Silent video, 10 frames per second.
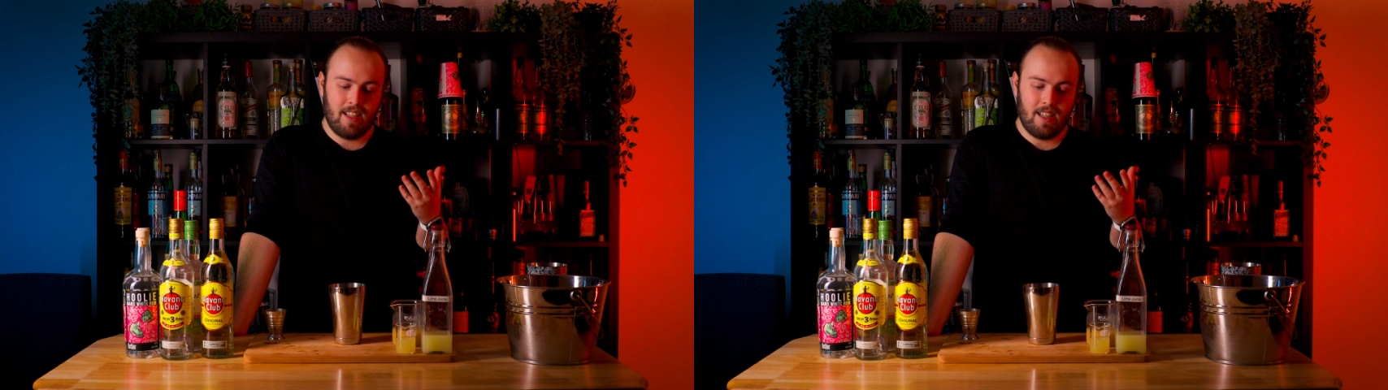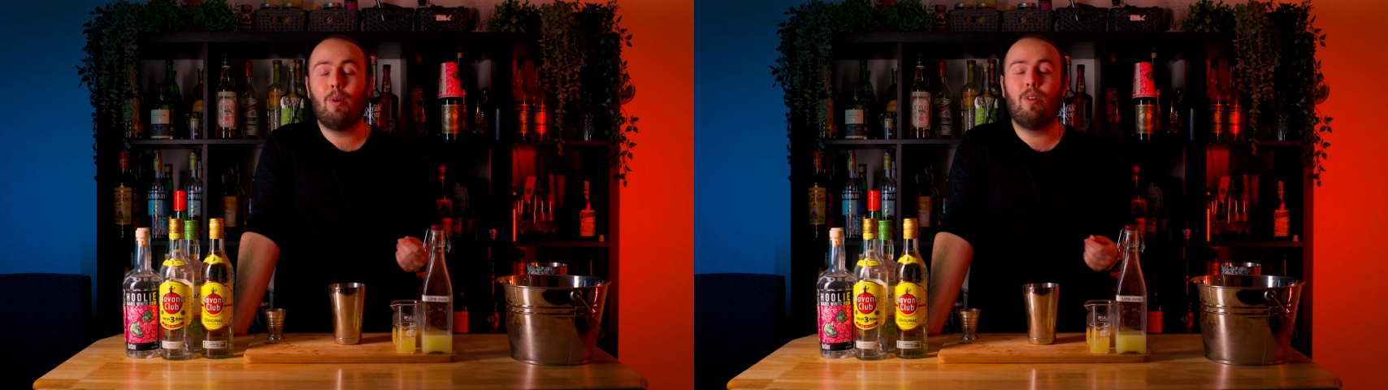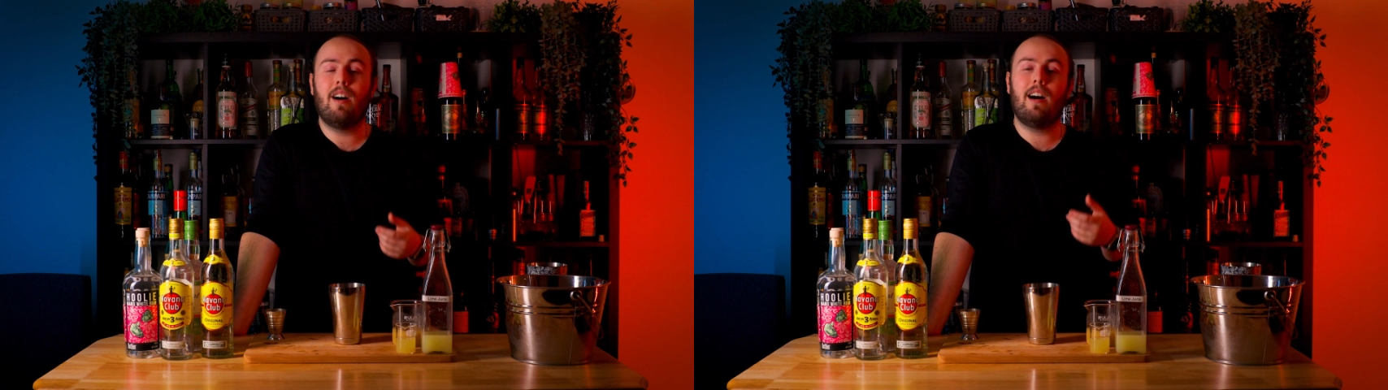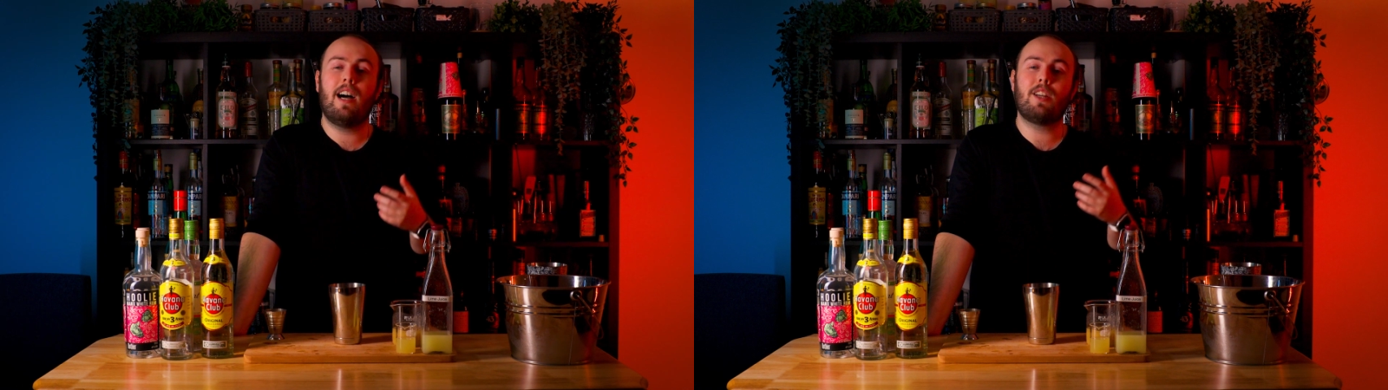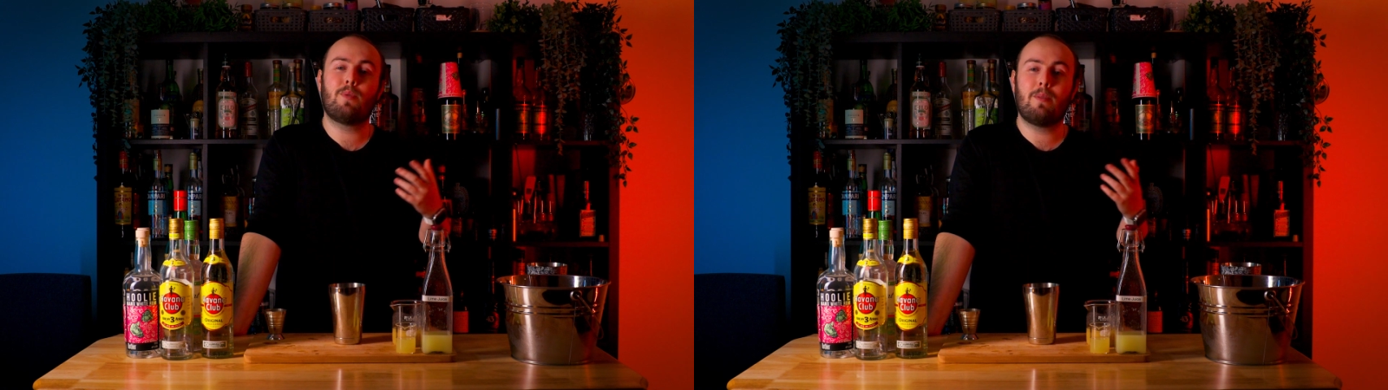but
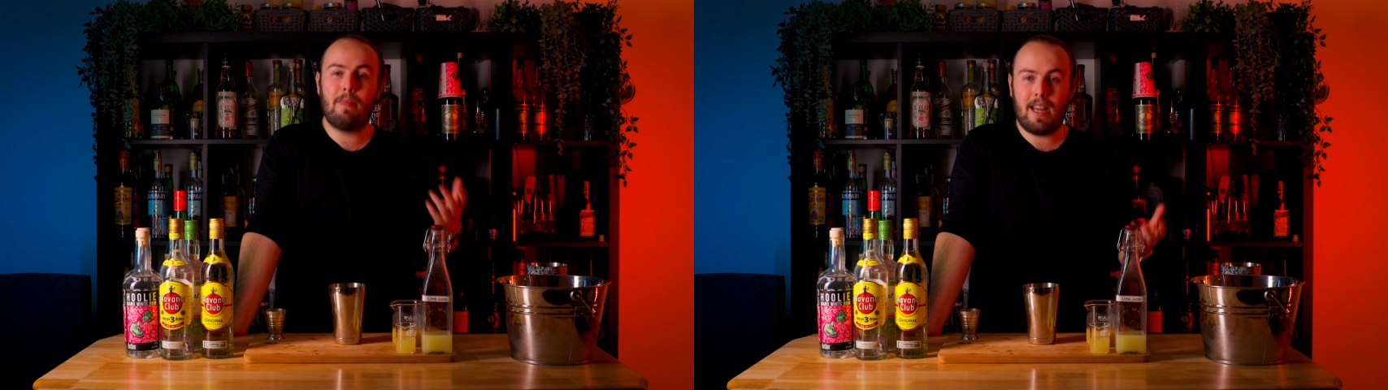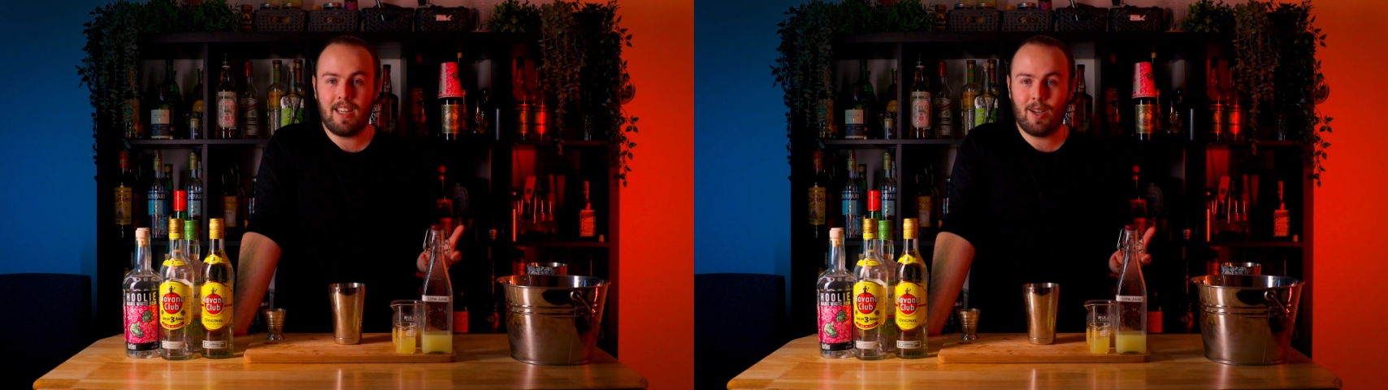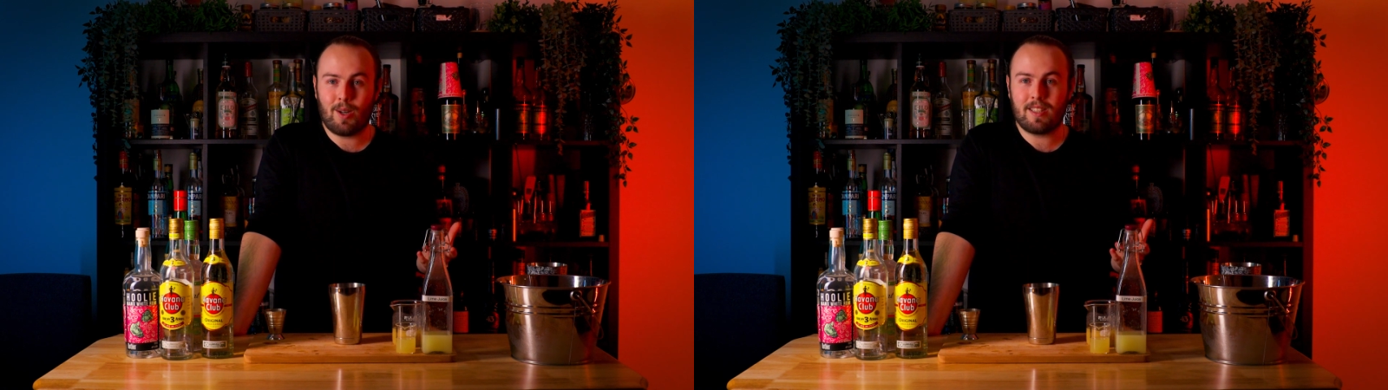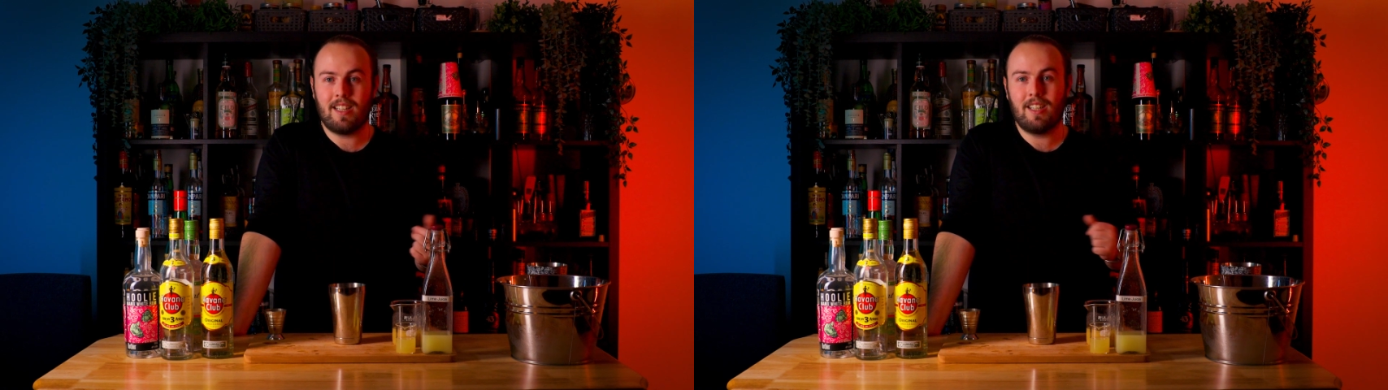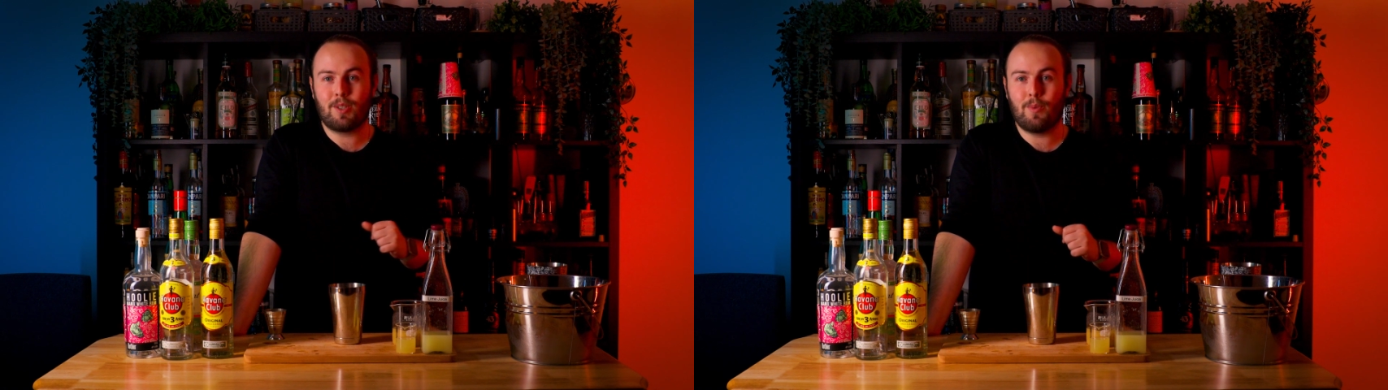as with many
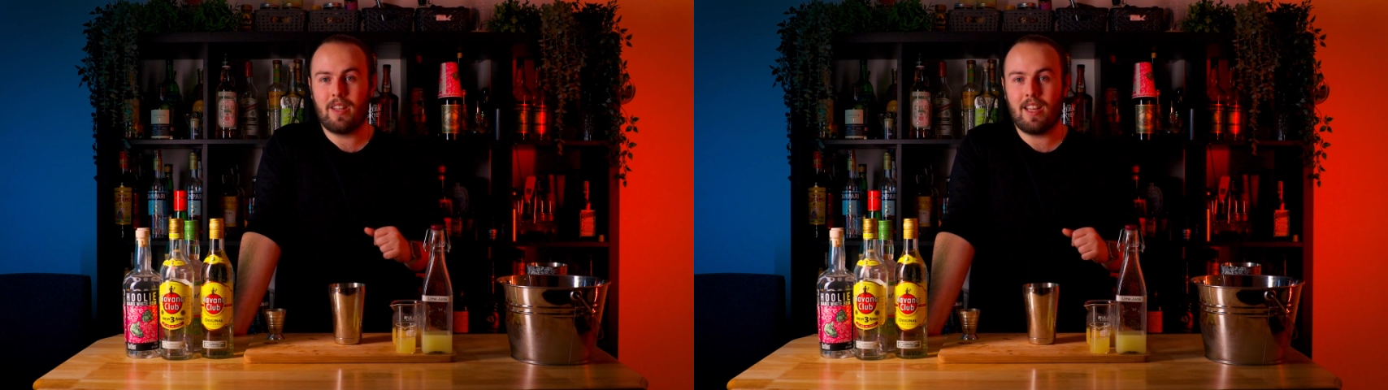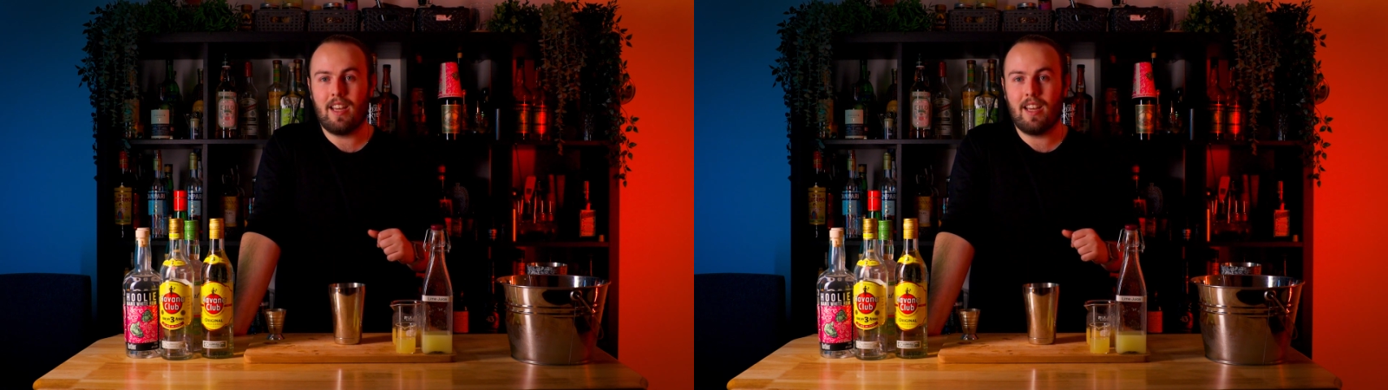cocktails with